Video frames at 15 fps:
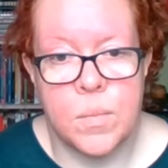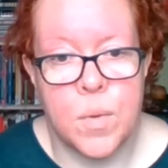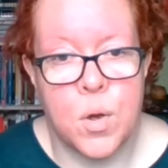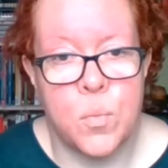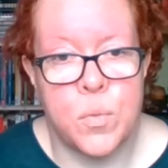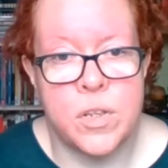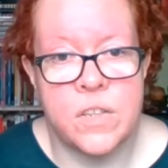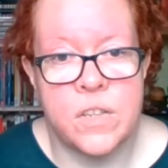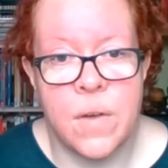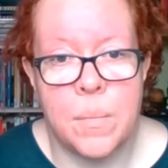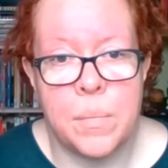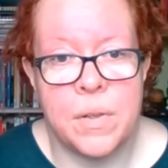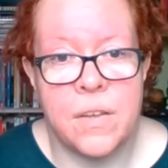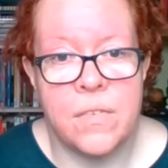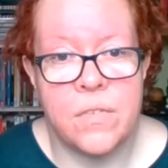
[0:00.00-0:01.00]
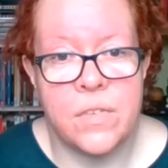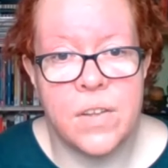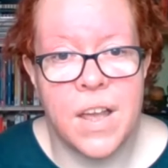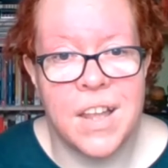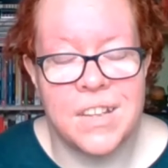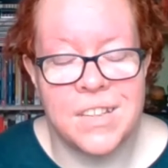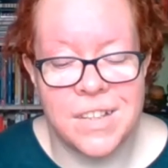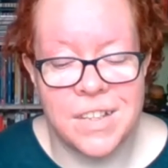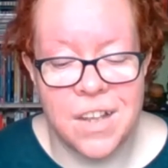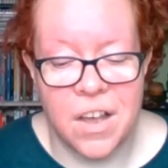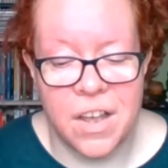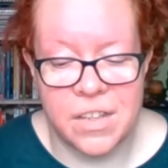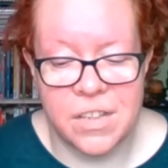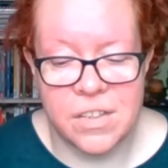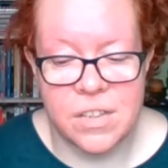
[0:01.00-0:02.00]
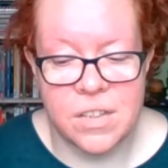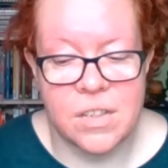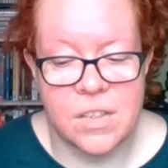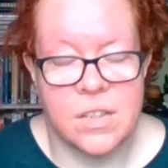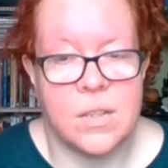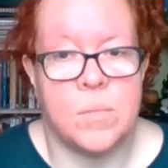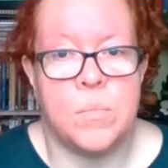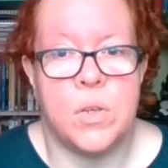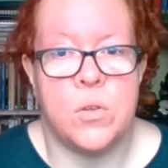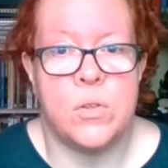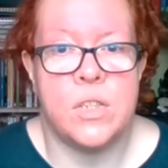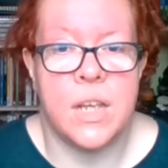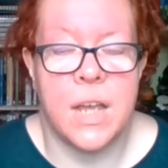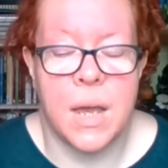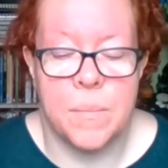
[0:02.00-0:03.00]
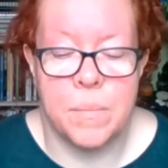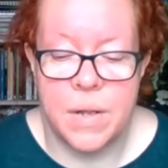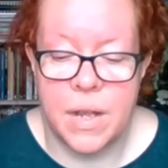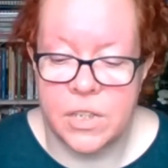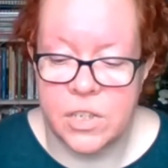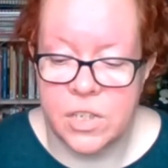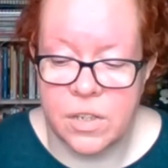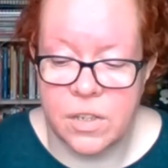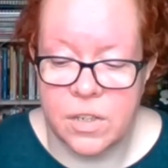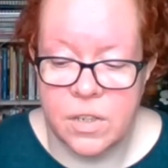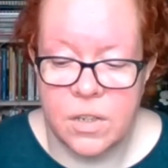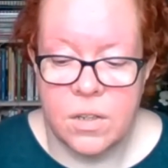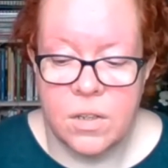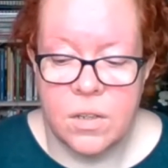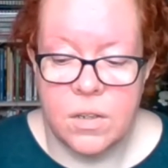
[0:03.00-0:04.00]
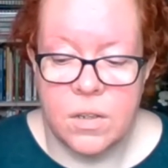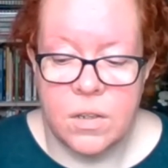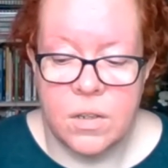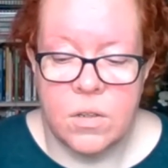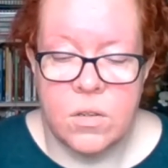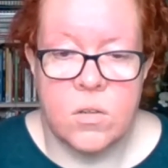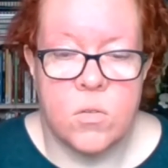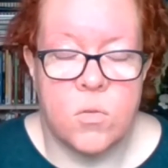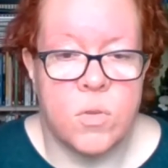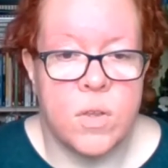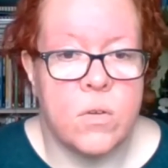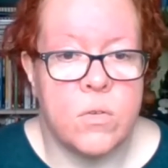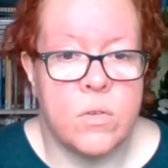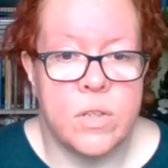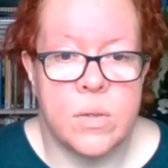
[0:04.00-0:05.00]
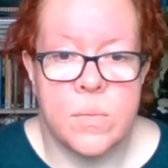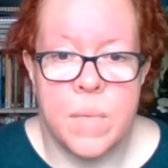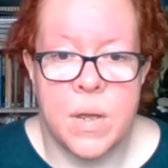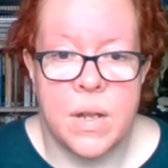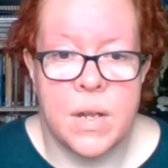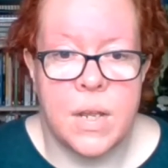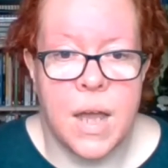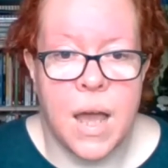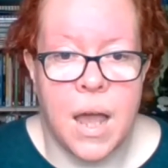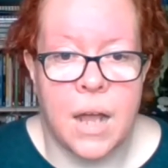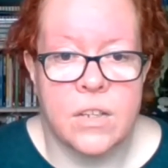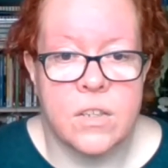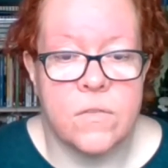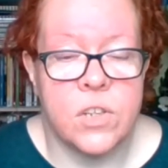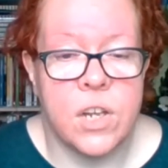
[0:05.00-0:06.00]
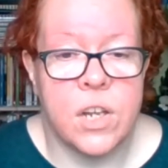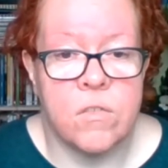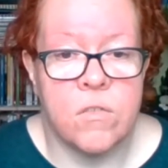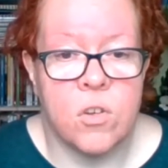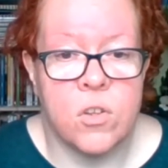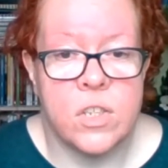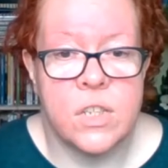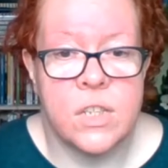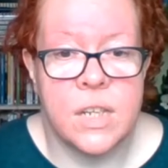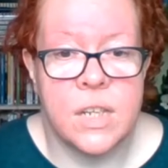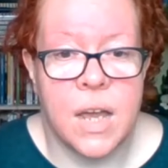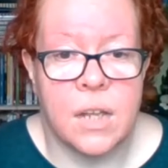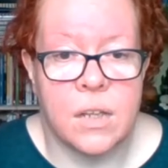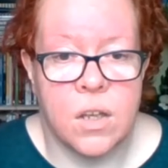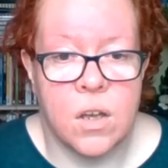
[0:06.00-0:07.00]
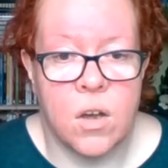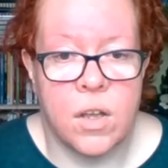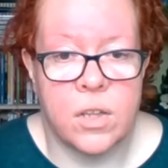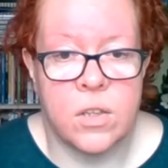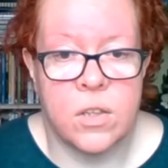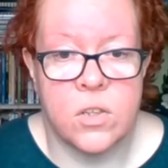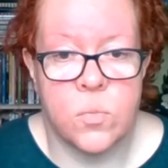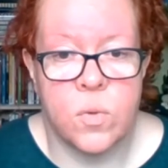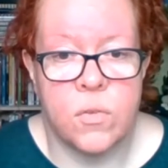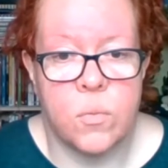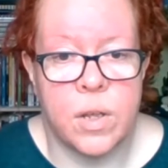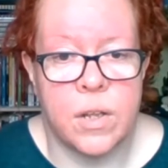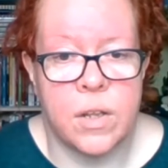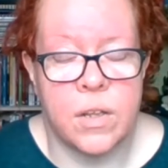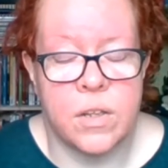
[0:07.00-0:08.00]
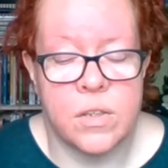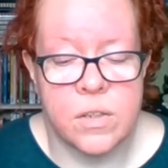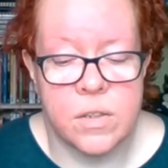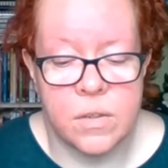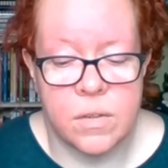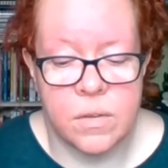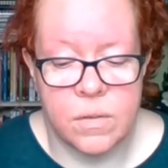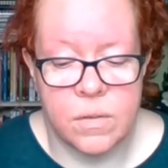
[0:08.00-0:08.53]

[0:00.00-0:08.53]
Moments of uplift and delight, beauty and pleasure, all those many acts of generosity and kindness we've witnessed.